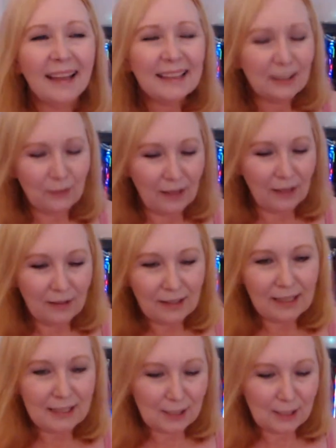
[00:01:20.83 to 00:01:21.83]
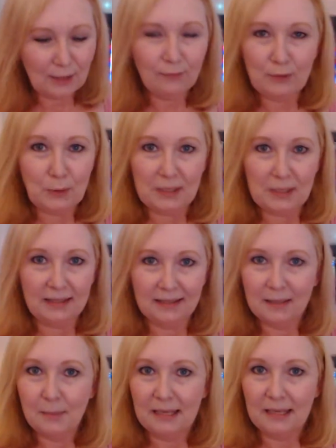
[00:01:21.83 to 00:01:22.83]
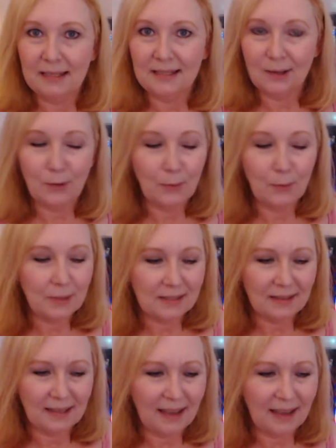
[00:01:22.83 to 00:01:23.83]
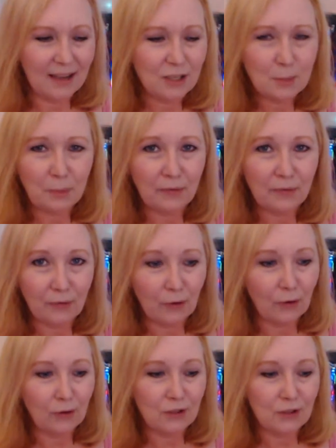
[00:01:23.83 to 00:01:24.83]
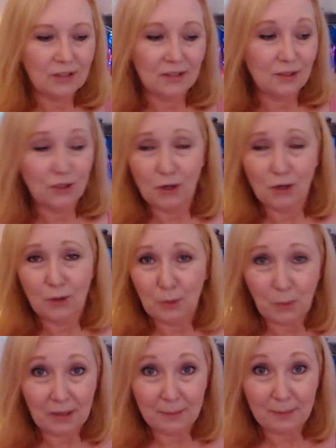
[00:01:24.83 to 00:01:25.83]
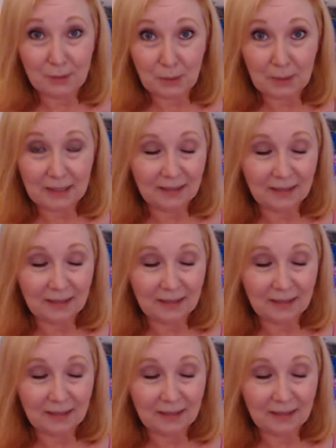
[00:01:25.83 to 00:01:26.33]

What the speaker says: It gets confusing to me, so it's like I just prefer just to show you what I'm doing